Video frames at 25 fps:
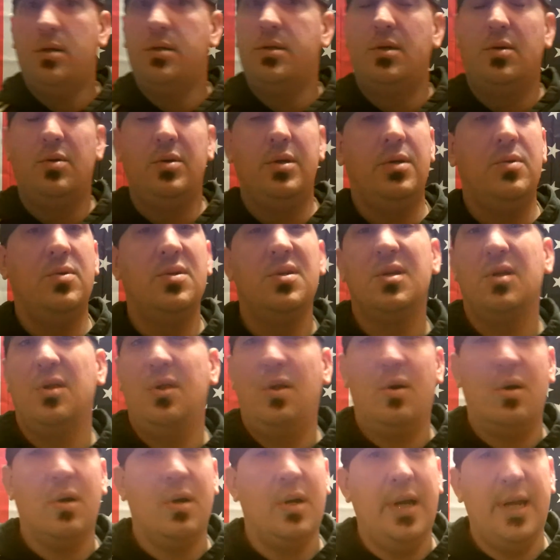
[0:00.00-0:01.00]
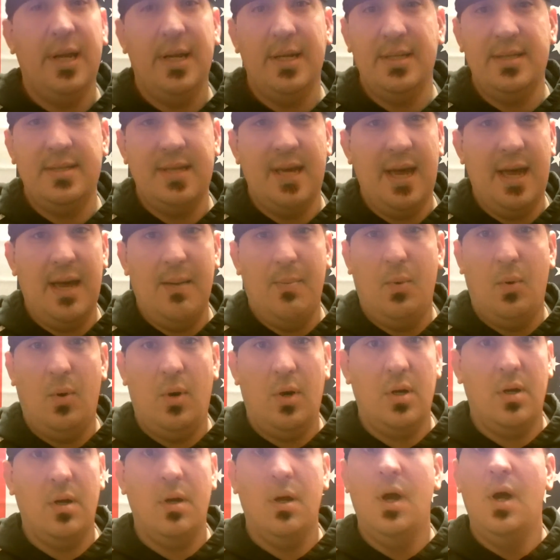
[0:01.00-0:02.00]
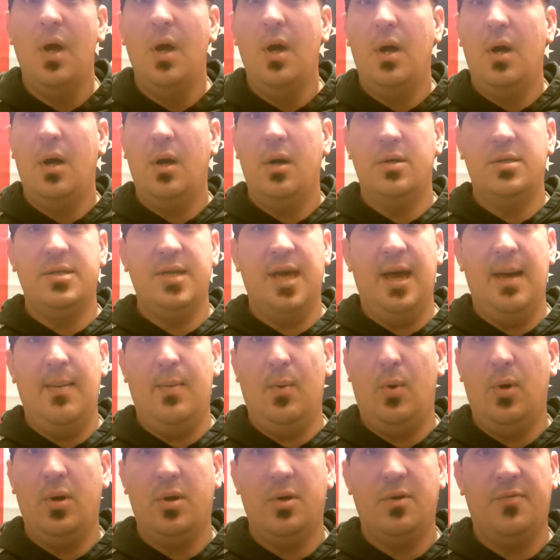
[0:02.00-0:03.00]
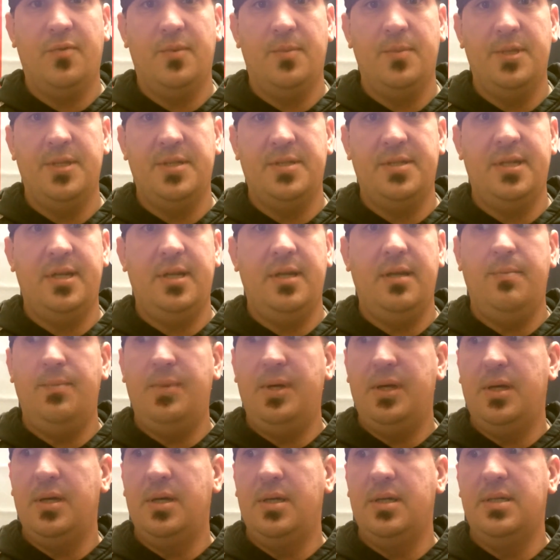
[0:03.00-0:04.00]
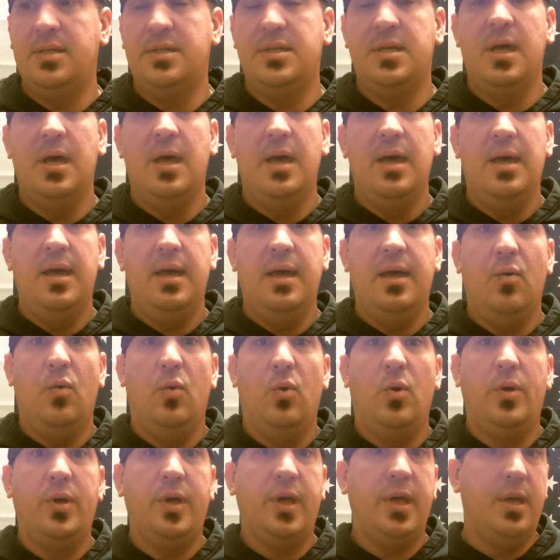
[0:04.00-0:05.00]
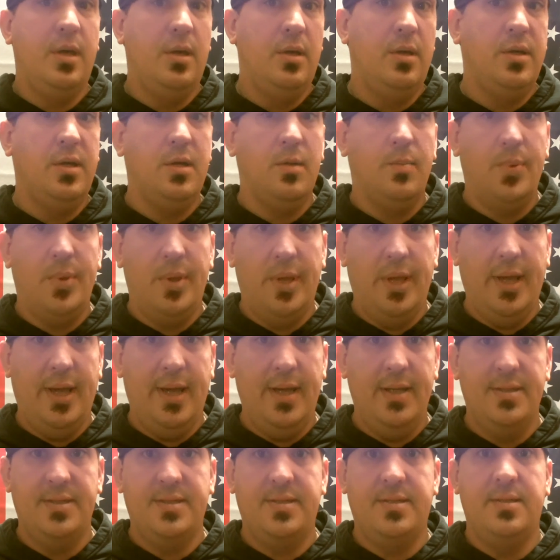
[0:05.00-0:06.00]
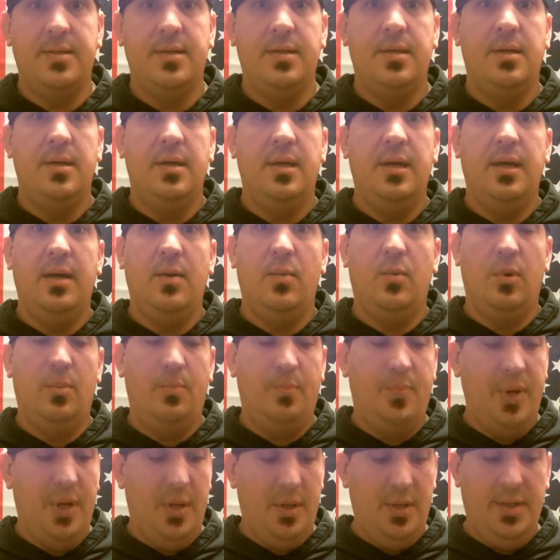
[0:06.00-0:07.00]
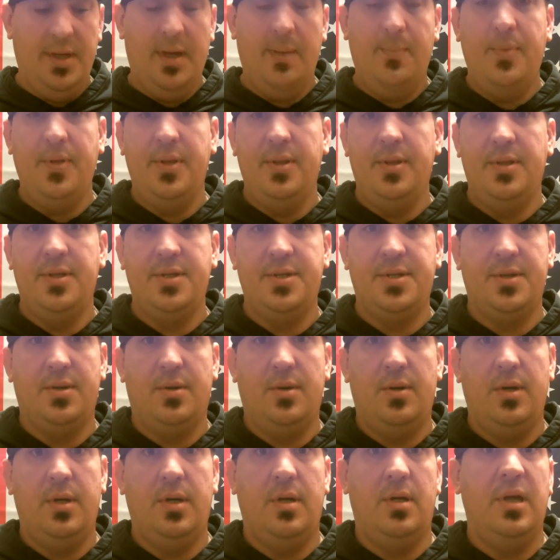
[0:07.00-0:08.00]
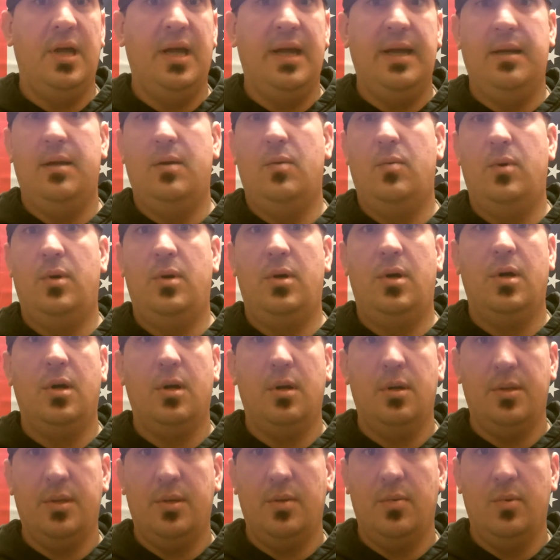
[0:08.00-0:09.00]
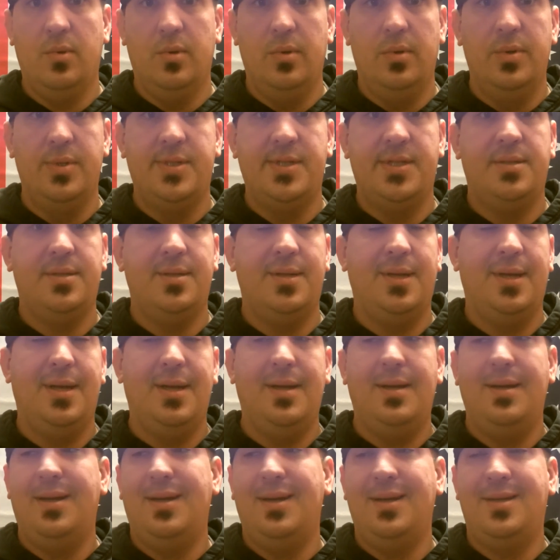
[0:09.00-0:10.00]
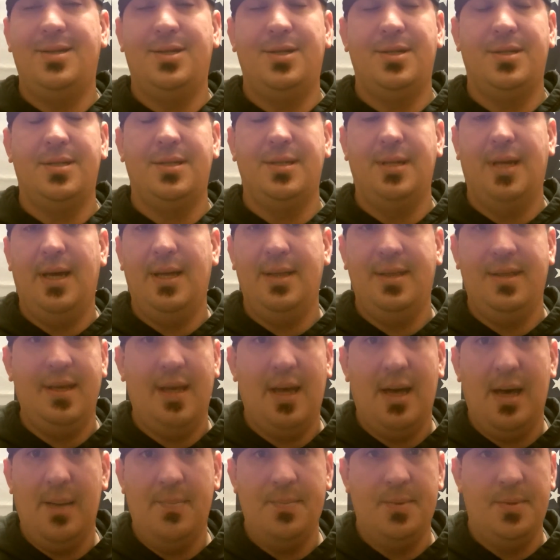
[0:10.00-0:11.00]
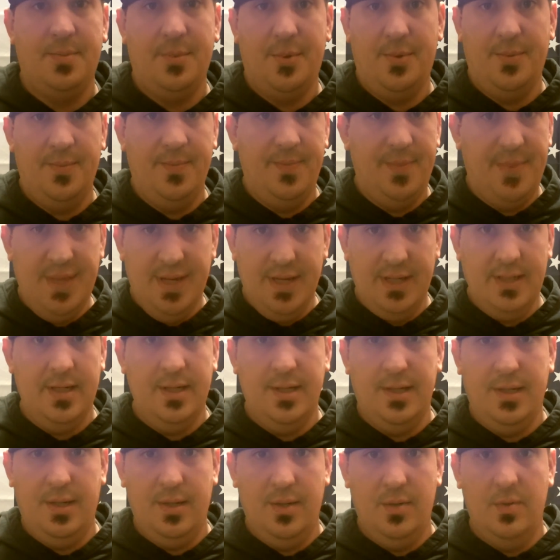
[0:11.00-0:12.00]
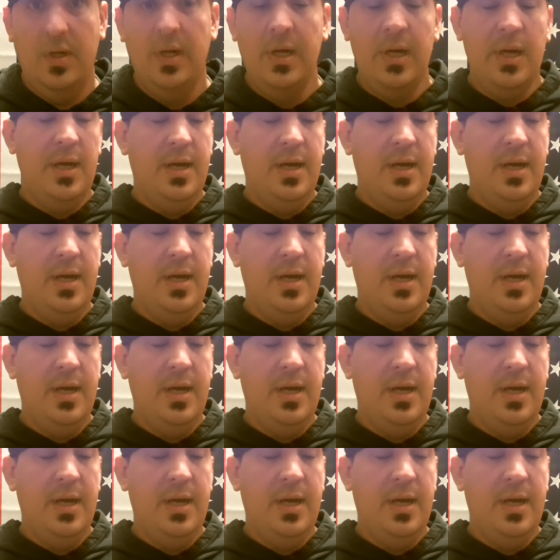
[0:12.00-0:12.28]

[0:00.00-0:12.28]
Don't use chlorinated tap water or tap water from the city because it will kill your plants. It will build up in the soil and it will hurt the roots, and it's just not the optimal thing to do.